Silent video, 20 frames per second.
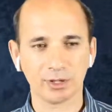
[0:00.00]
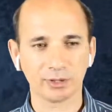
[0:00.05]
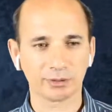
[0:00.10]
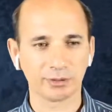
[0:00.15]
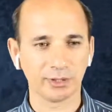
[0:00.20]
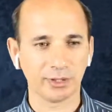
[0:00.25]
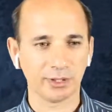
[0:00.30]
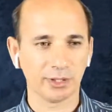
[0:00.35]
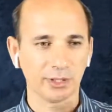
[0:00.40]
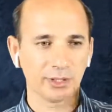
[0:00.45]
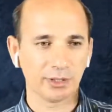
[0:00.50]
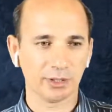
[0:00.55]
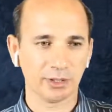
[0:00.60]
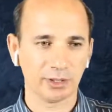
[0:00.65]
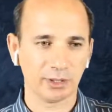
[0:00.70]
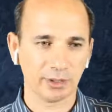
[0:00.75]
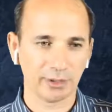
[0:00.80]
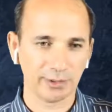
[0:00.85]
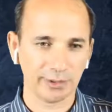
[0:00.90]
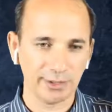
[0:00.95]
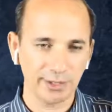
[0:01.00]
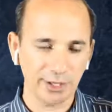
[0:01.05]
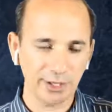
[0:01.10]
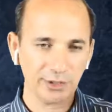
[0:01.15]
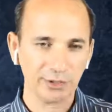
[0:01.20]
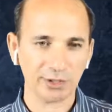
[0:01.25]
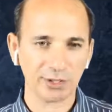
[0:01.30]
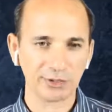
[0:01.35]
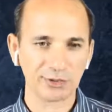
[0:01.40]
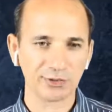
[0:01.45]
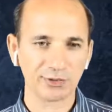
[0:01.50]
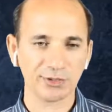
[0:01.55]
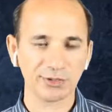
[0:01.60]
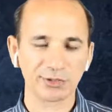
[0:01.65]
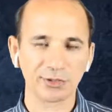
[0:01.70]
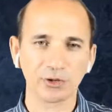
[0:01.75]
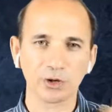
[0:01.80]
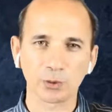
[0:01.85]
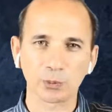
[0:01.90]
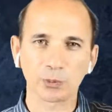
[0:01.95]
But leaders,
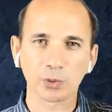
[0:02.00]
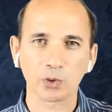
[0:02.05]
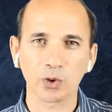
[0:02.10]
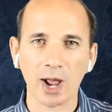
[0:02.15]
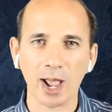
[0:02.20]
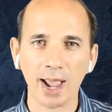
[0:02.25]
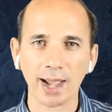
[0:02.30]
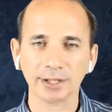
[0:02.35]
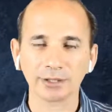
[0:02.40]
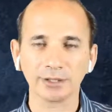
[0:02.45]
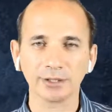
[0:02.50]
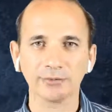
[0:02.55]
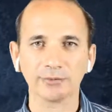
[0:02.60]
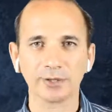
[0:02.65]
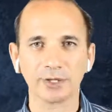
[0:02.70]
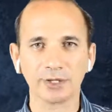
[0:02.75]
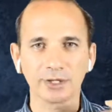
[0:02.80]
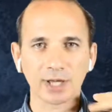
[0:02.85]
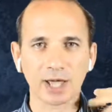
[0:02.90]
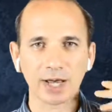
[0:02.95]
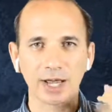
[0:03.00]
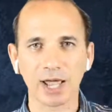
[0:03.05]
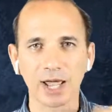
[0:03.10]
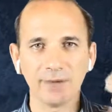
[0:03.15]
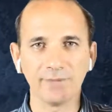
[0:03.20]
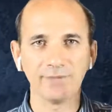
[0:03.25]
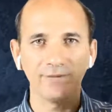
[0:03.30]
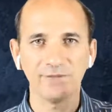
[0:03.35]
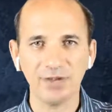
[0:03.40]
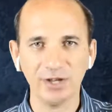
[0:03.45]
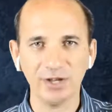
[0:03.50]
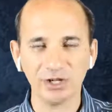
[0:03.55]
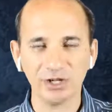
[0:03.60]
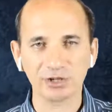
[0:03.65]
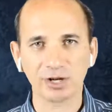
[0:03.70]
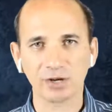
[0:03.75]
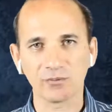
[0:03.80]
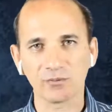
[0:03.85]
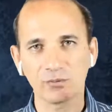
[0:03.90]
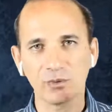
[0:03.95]
since they are proactive, they can
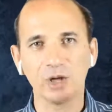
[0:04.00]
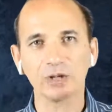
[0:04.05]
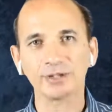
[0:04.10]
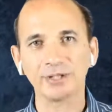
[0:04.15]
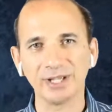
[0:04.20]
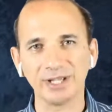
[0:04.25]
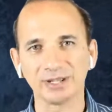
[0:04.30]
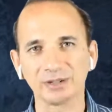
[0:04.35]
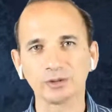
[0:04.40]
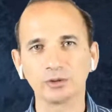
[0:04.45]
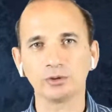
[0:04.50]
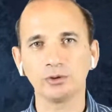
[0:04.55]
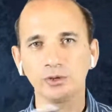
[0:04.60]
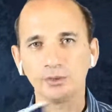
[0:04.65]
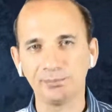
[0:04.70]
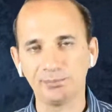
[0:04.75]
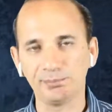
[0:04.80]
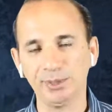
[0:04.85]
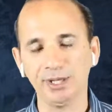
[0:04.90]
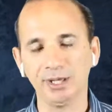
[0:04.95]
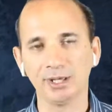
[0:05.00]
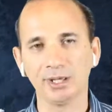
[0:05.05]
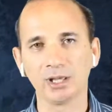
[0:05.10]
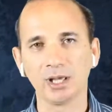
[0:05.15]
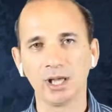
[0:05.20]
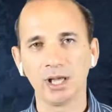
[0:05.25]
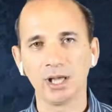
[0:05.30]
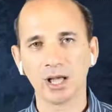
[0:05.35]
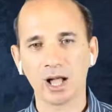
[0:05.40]
envision what it could be,